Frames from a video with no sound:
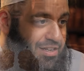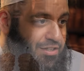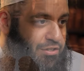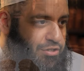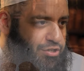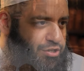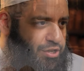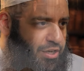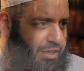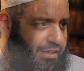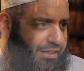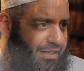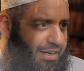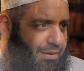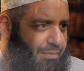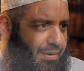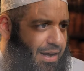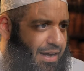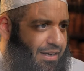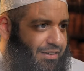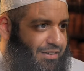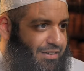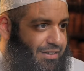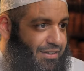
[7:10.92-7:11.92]
concerned
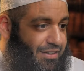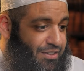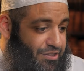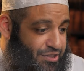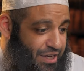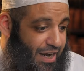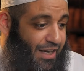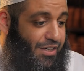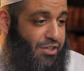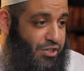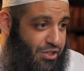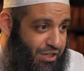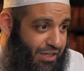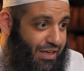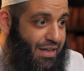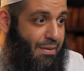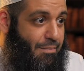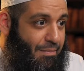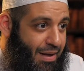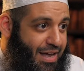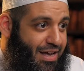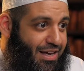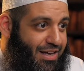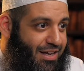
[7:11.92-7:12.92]
about is actually
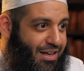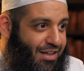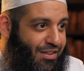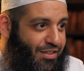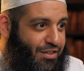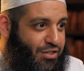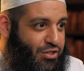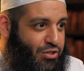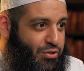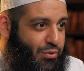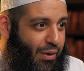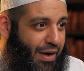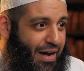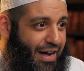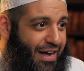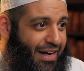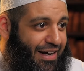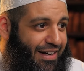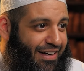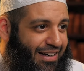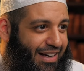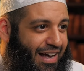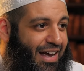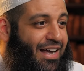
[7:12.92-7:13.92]
making this
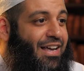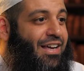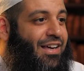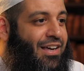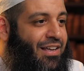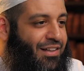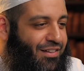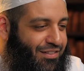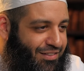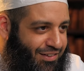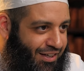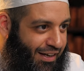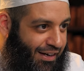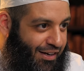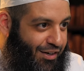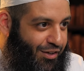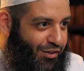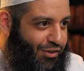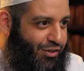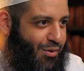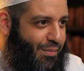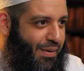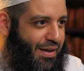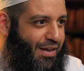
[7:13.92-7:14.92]
dua and
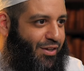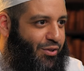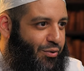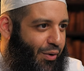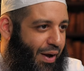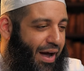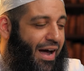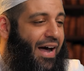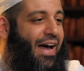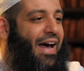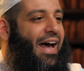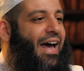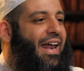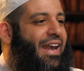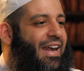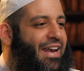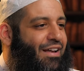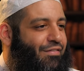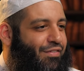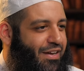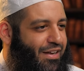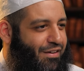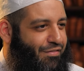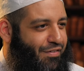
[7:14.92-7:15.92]
continue to make dua and
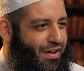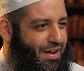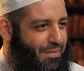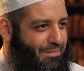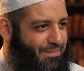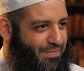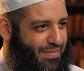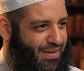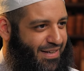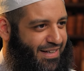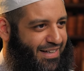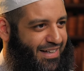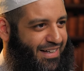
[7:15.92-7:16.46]
never give up.